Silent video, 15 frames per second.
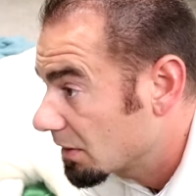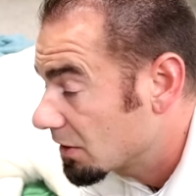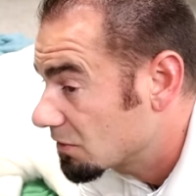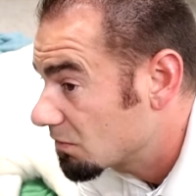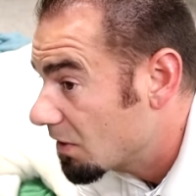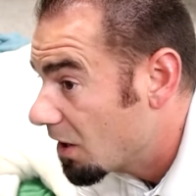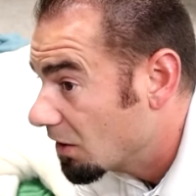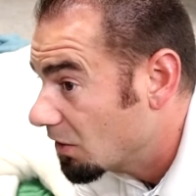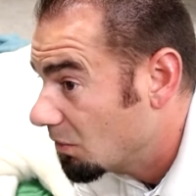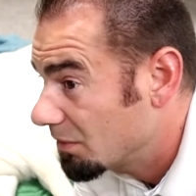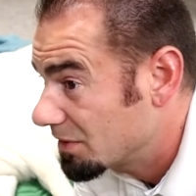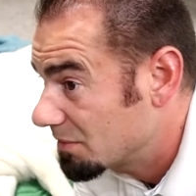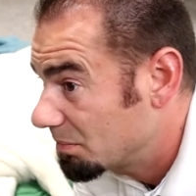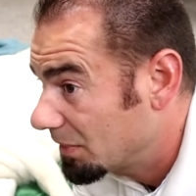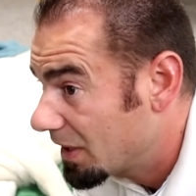because Rocco
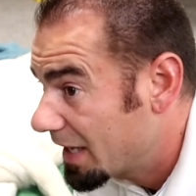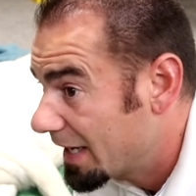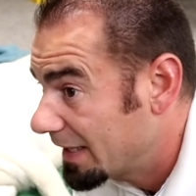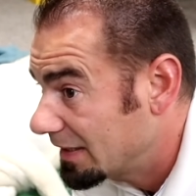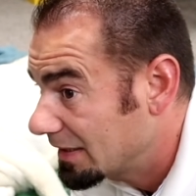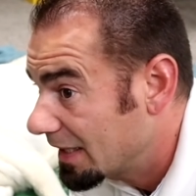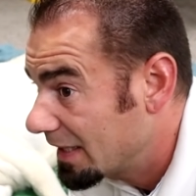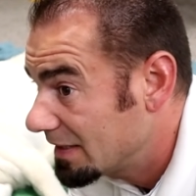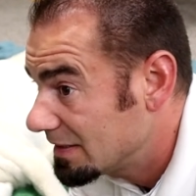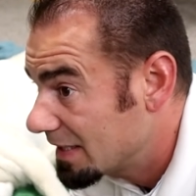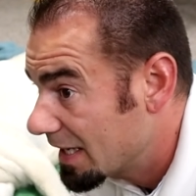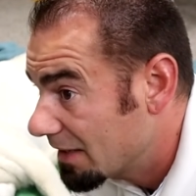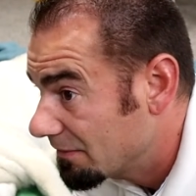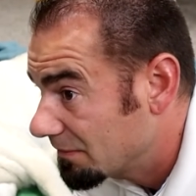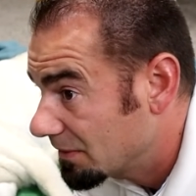was blind and
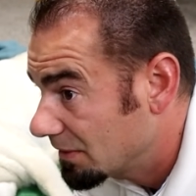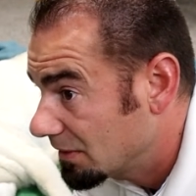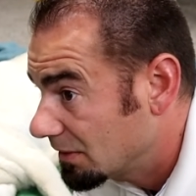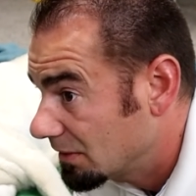deaf